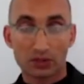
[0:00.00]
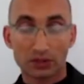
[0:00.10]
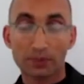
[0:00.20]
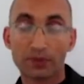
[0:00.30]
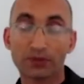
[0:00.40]
For
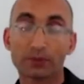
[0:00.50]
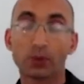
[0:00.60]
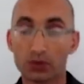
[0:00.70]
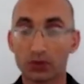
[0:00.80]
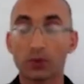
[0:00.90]
example, for
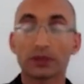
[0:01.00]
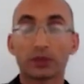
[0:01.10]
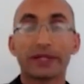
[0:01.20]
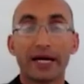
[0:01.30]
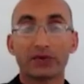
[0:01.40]
poetry, what do
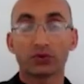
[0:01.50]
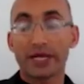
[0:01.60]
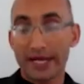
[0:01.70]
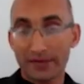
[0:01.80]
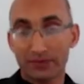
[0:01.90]
we have? We
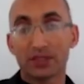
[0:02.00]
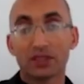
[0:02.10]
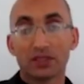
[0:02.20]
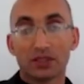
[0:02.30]
have